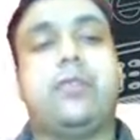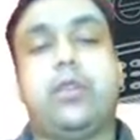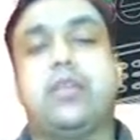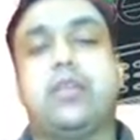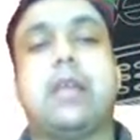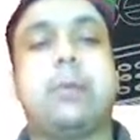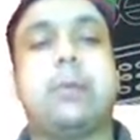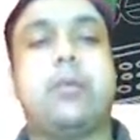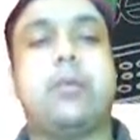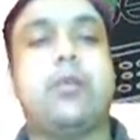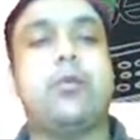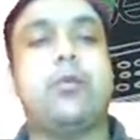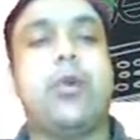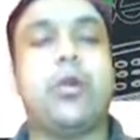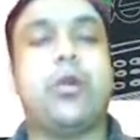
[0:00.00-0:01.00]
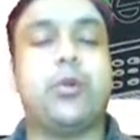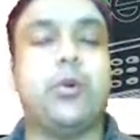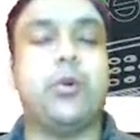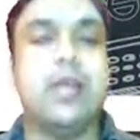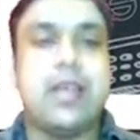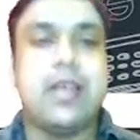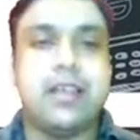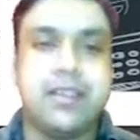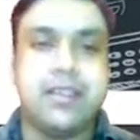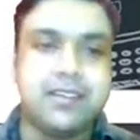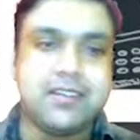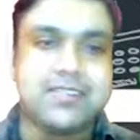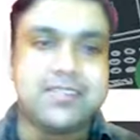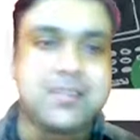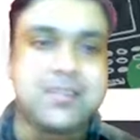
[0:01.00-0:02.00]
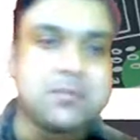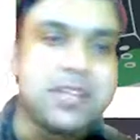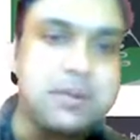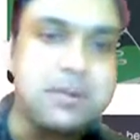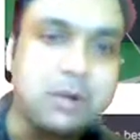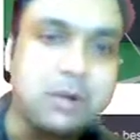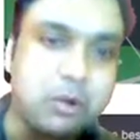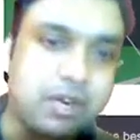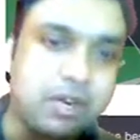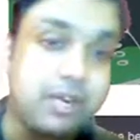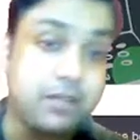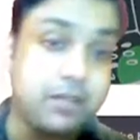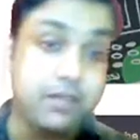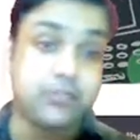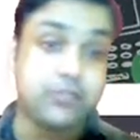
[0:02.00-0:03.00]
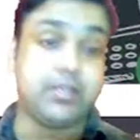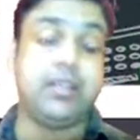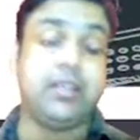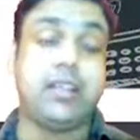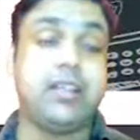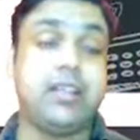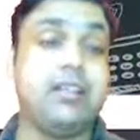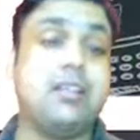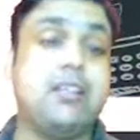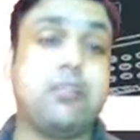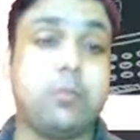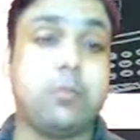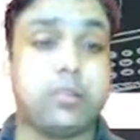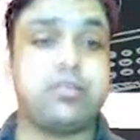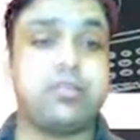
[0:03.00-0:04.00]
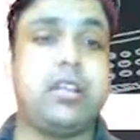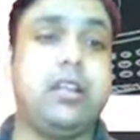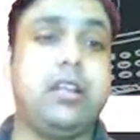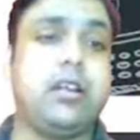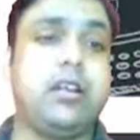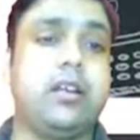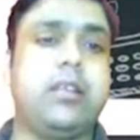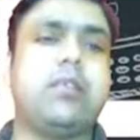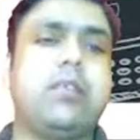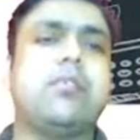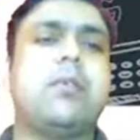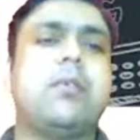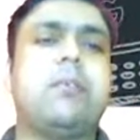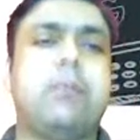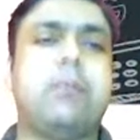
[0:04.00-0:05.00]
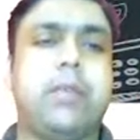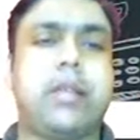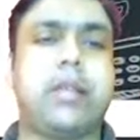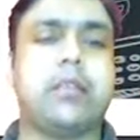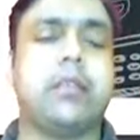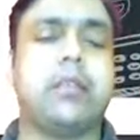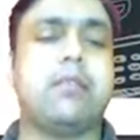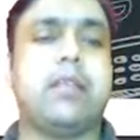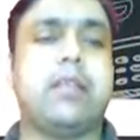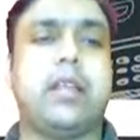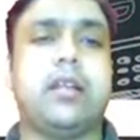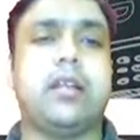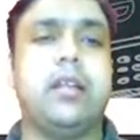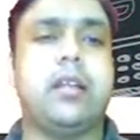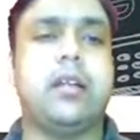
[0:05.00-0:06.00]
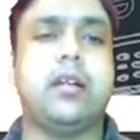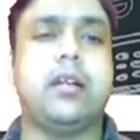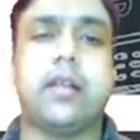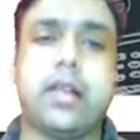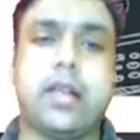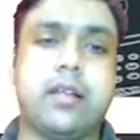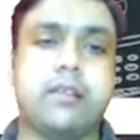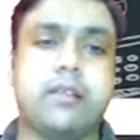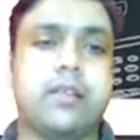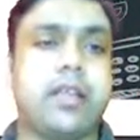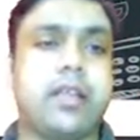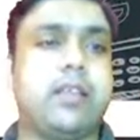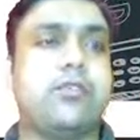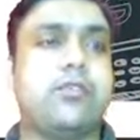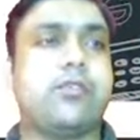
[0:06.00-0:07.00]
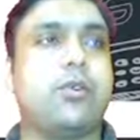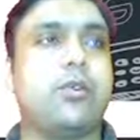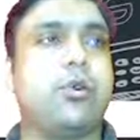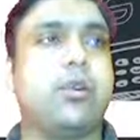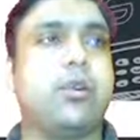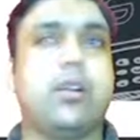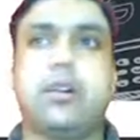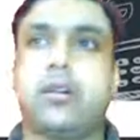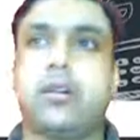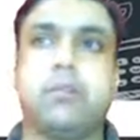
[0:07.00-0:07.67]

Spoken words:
for example you want to learn something about artificial intelligence, machine learning, or some big things like data science, or